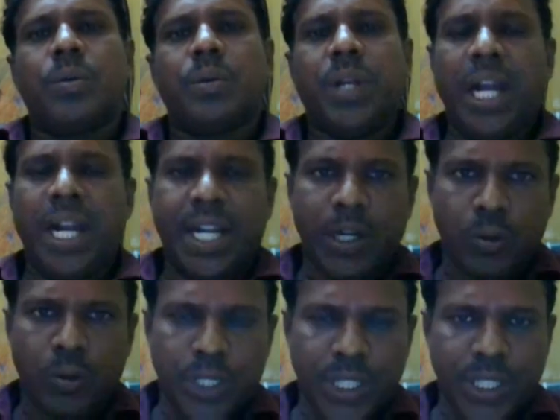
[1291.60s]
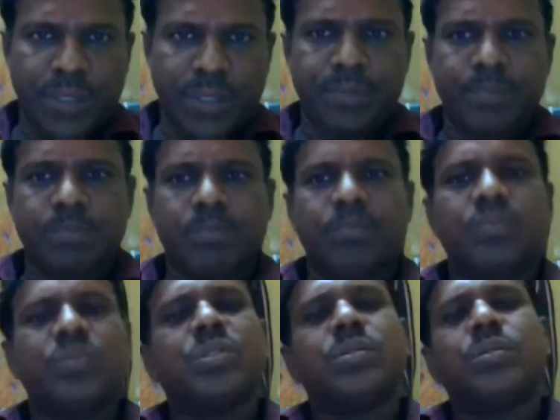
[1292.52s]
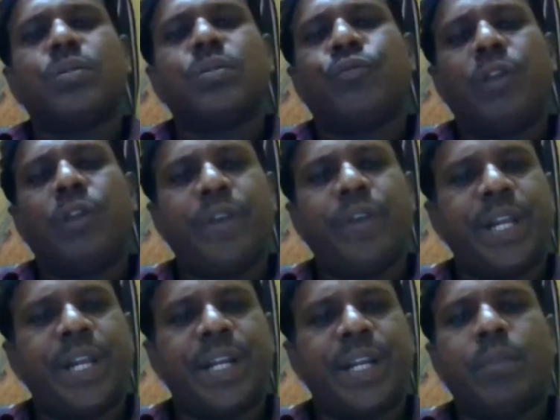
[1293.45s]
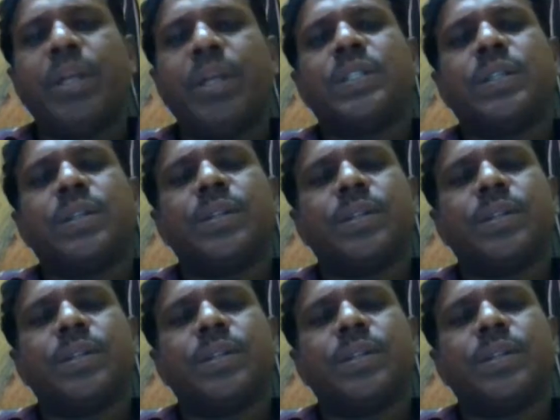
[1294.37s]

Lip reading: related to the welfare economics,